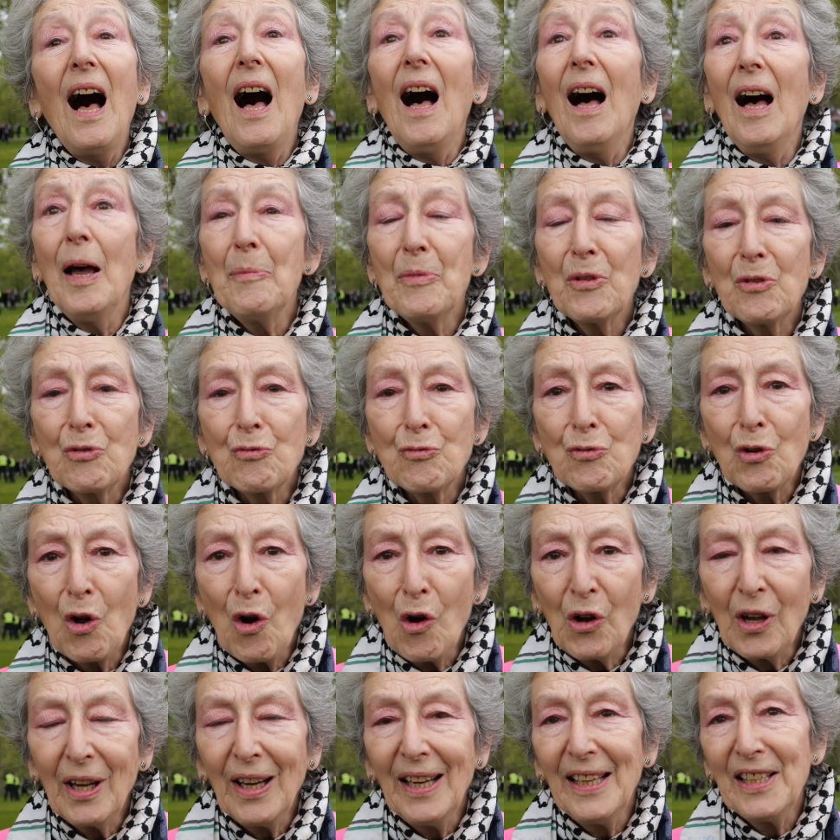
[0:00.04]
I'm the
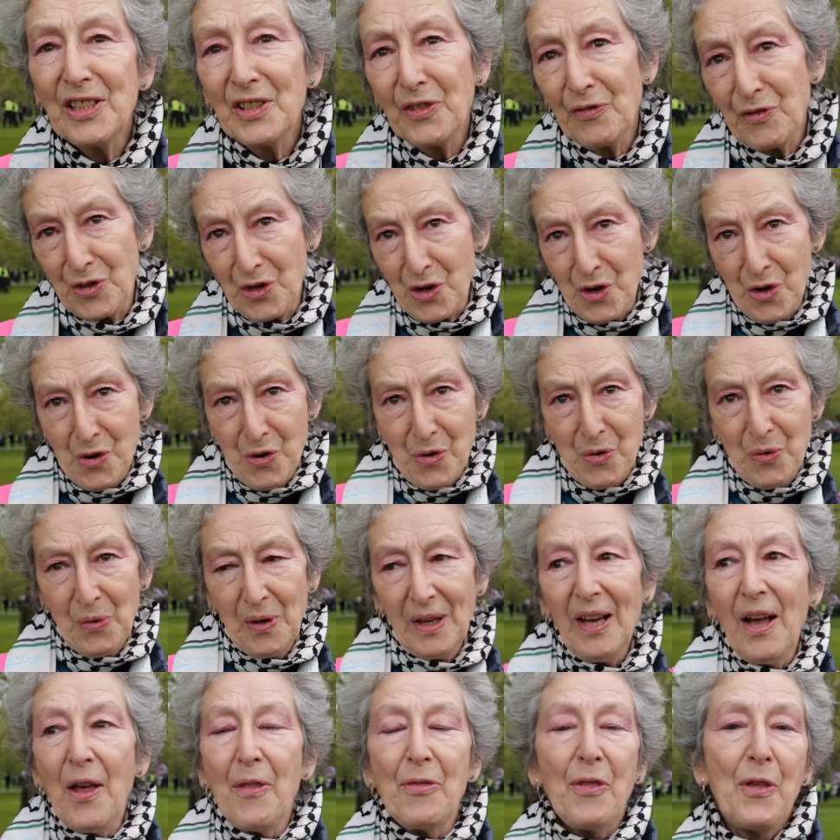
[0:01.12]
wrong kind of Jew
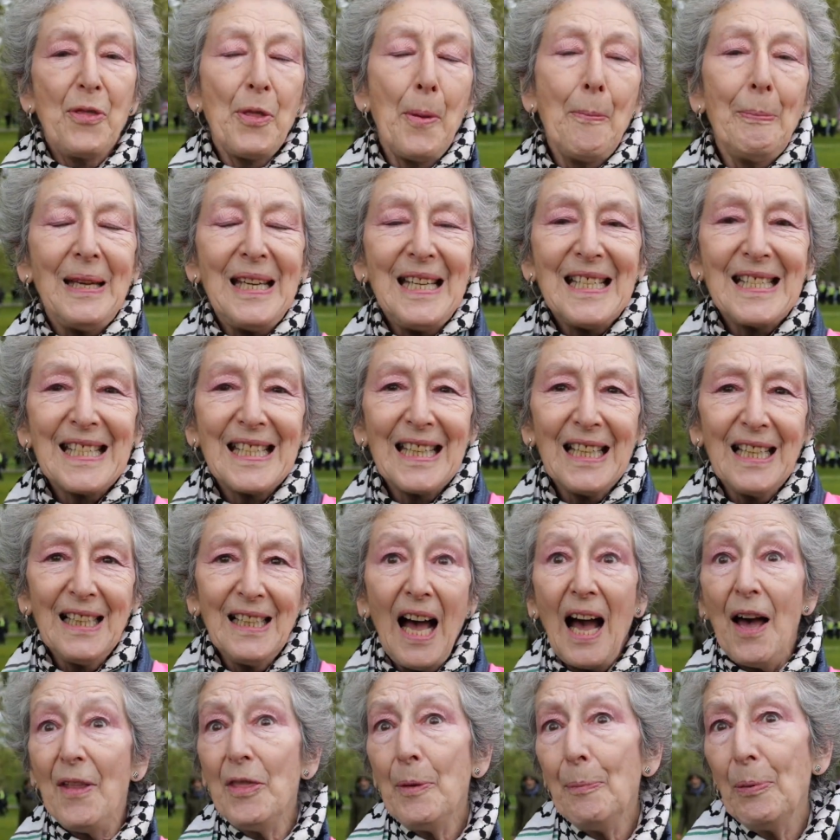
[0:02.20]
that the
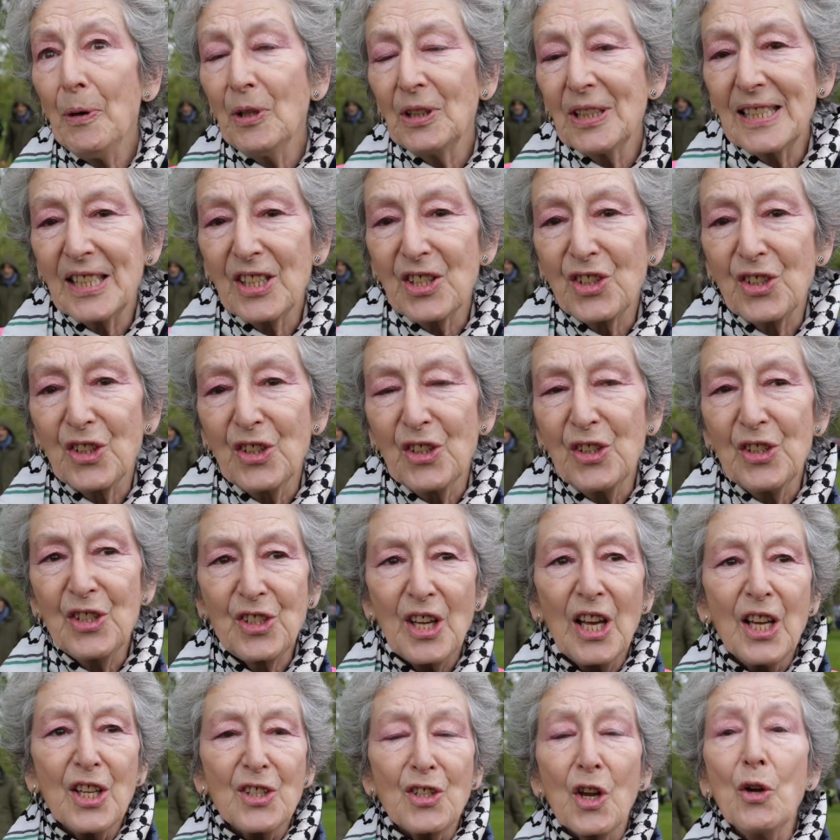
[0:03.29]
media and
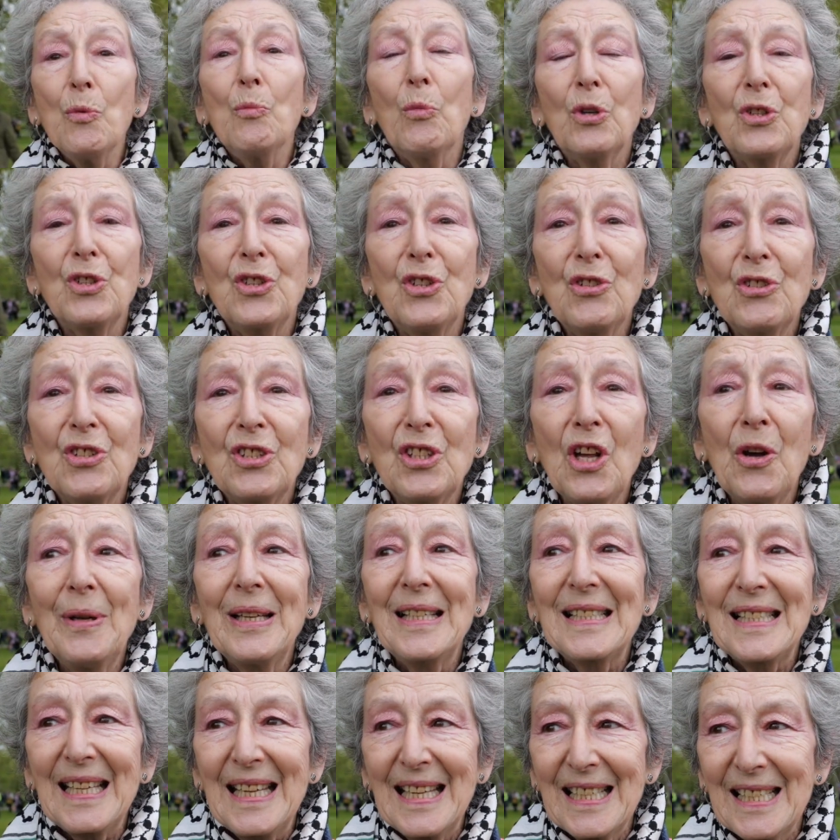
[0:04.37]
politicians don't want you to know
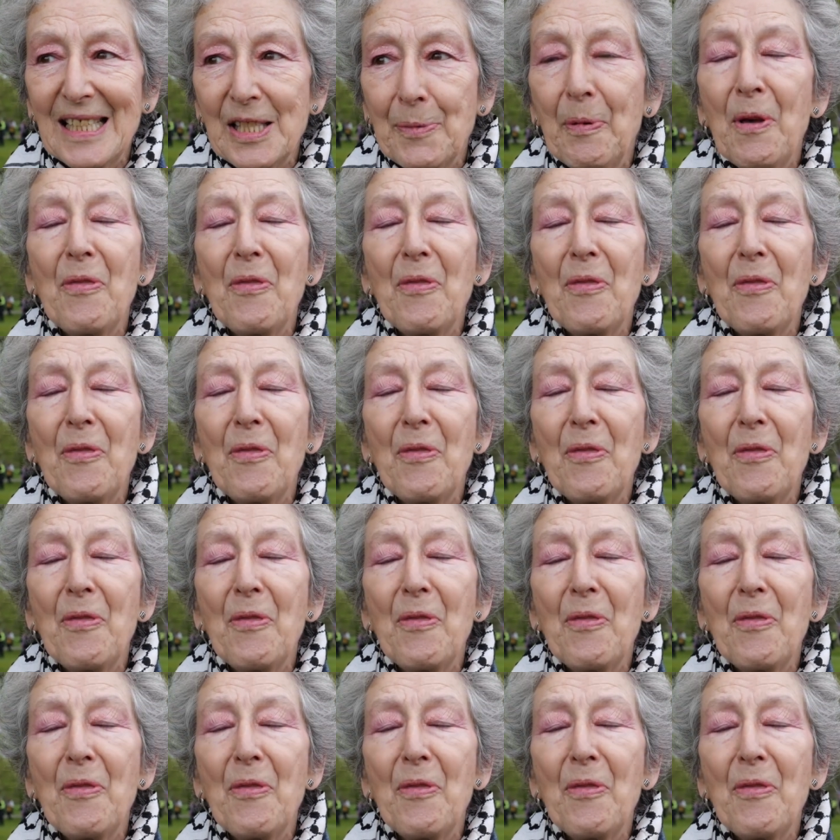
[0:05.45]
exist.